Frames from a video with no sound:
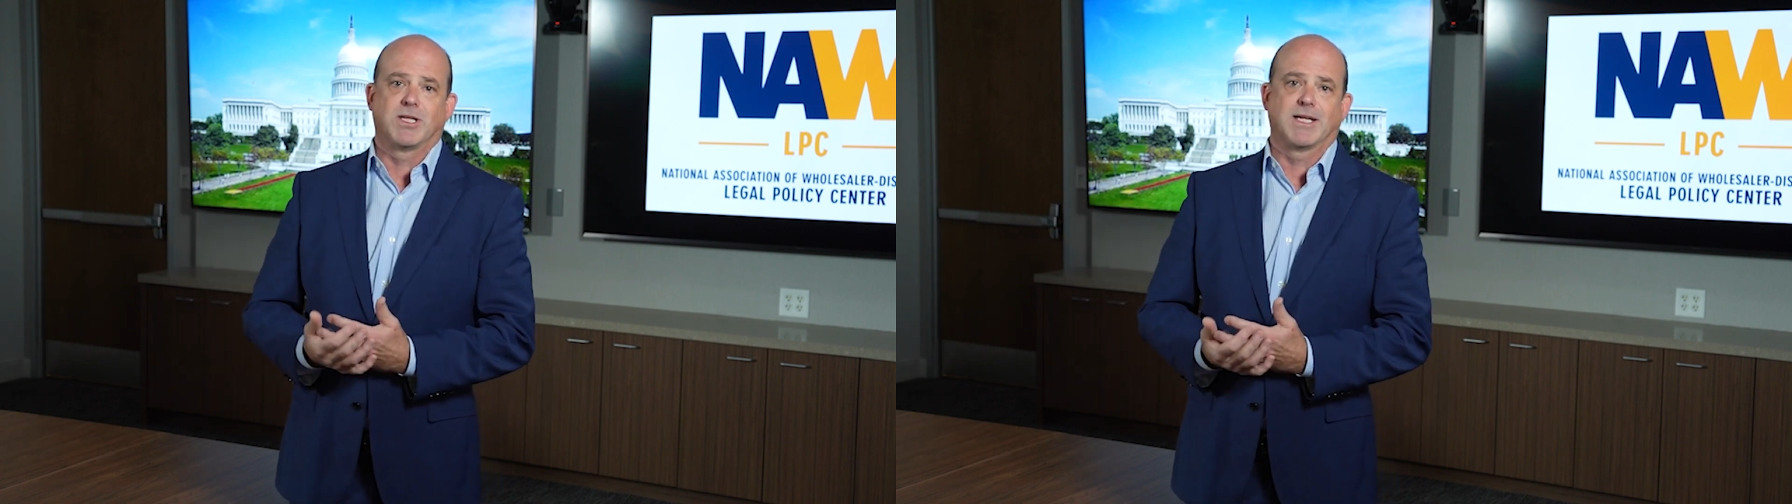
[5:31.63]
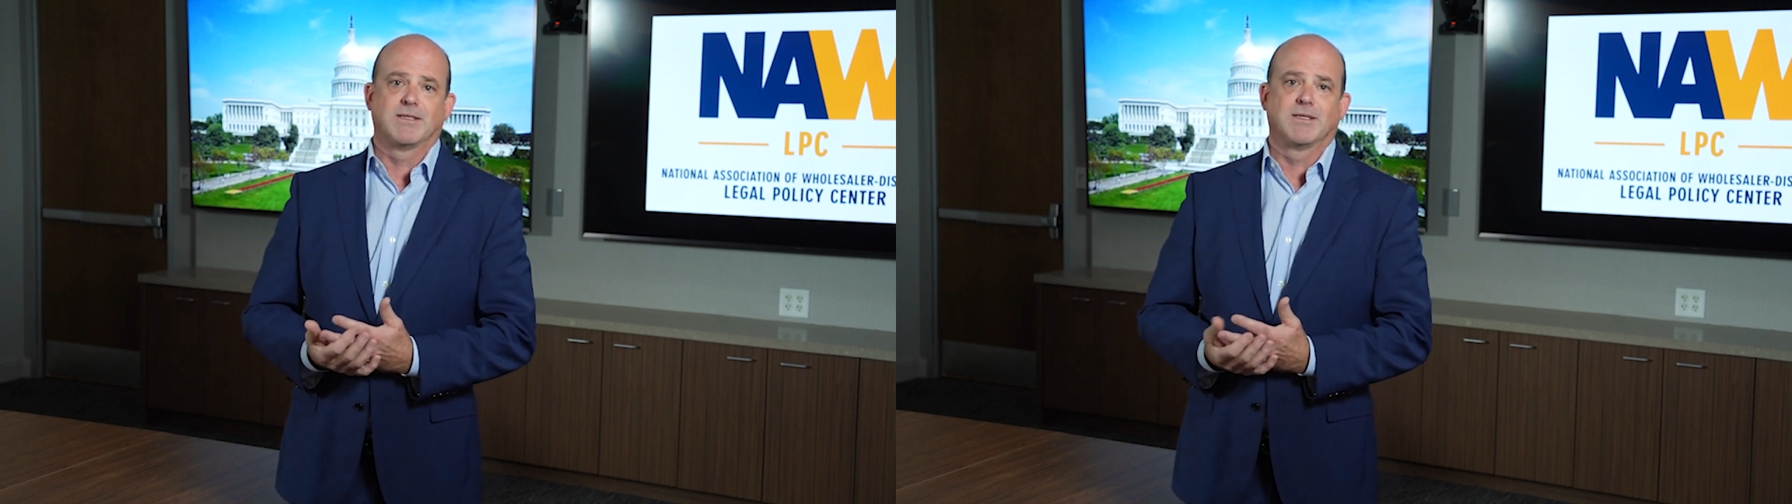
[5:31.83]

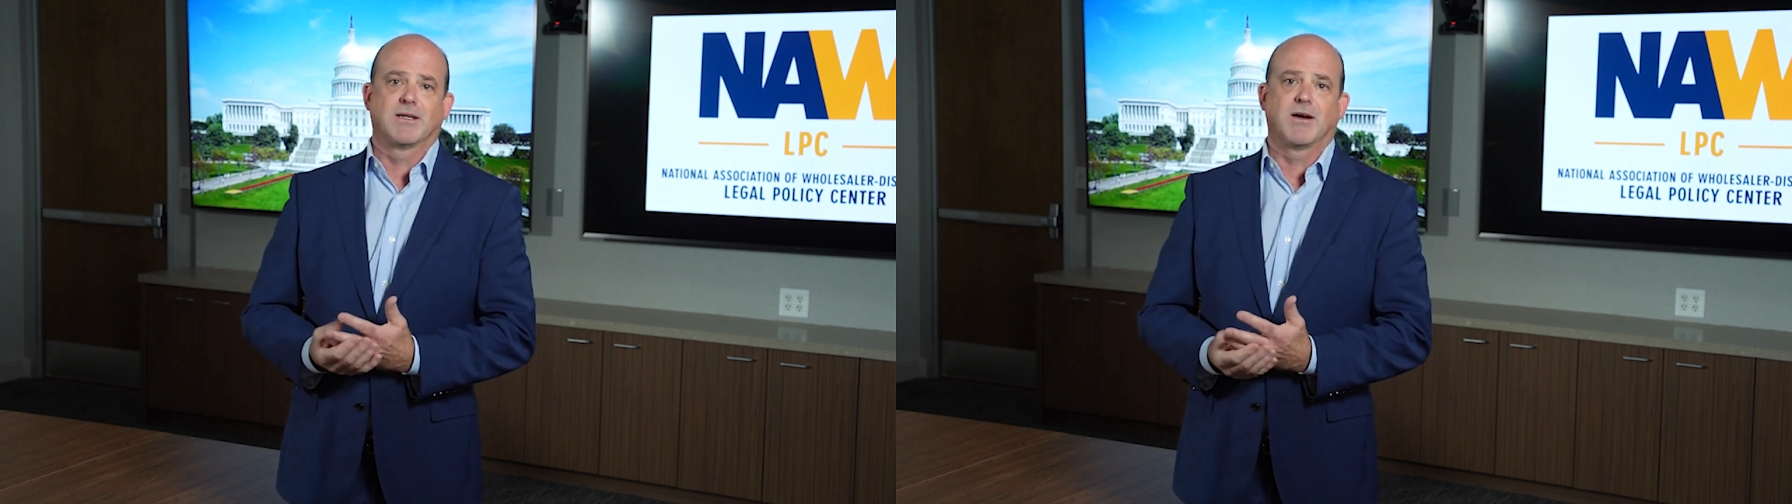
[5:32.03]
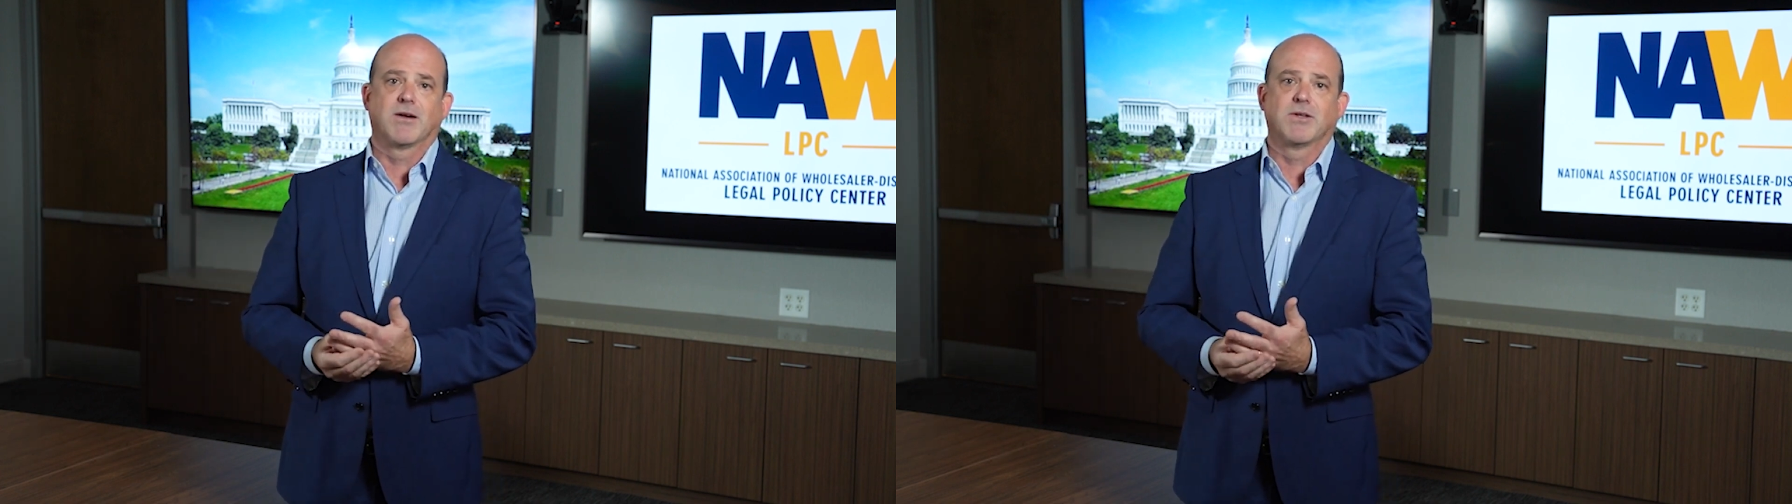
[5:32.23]
elected to
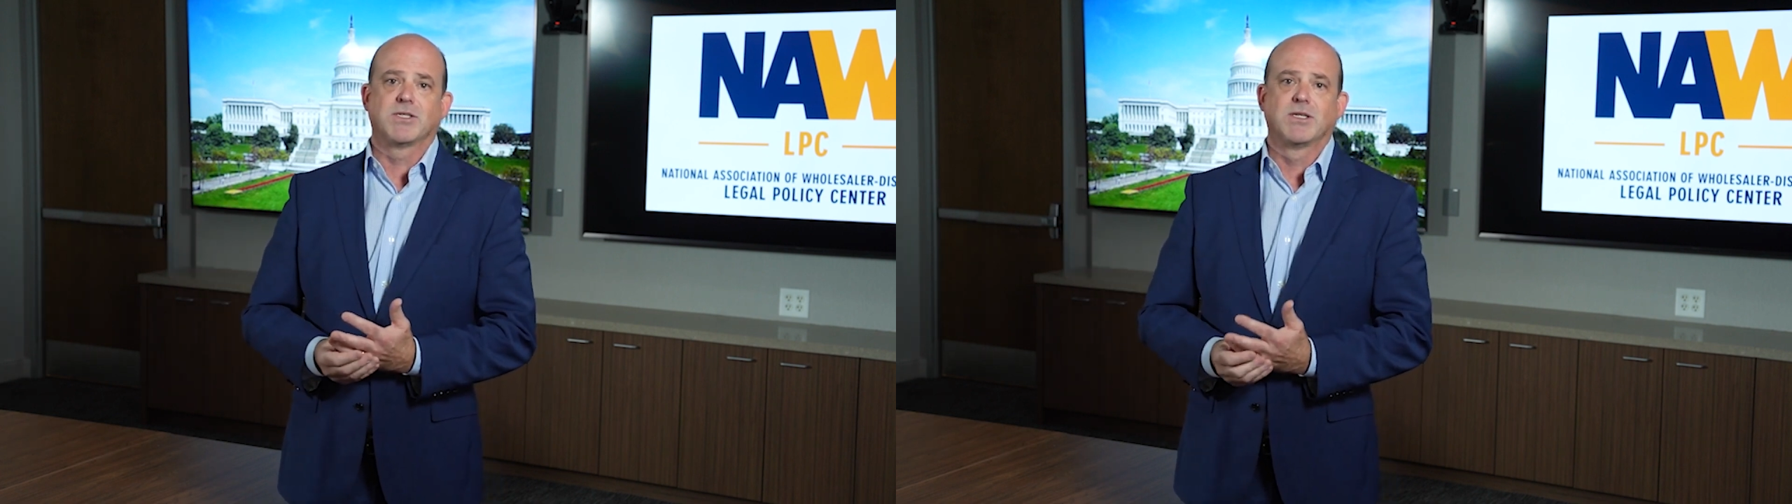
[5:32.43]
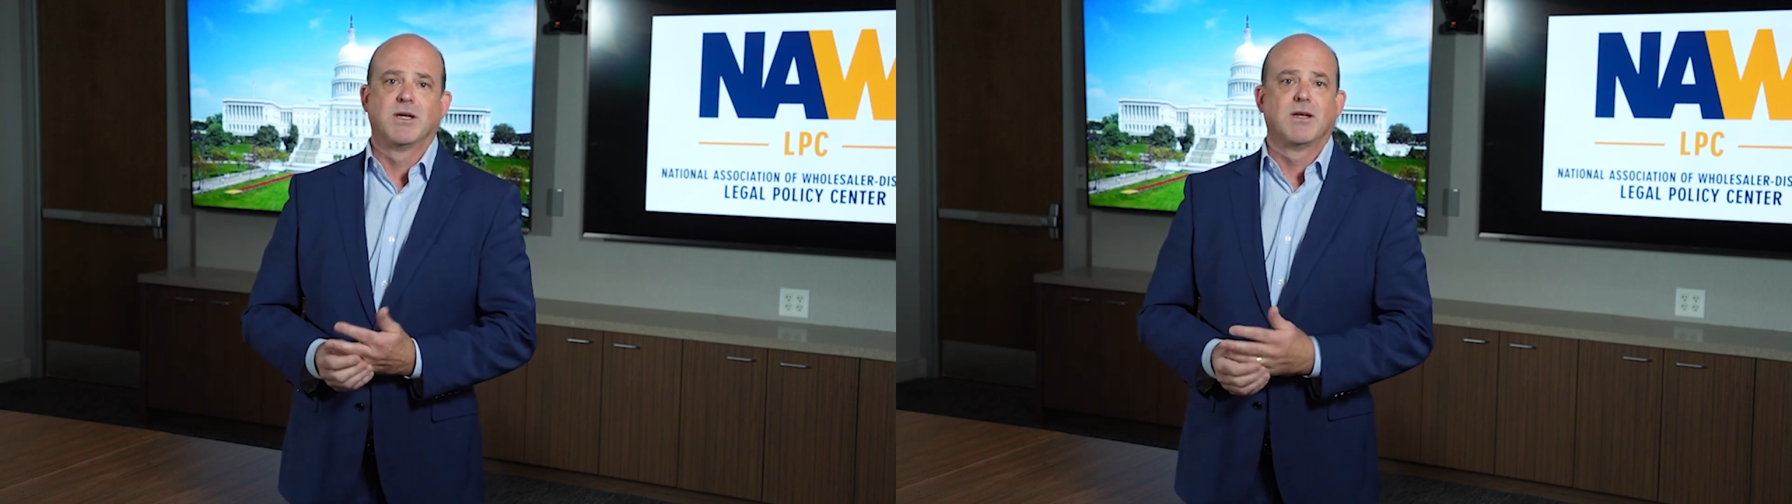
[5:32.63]
Congress.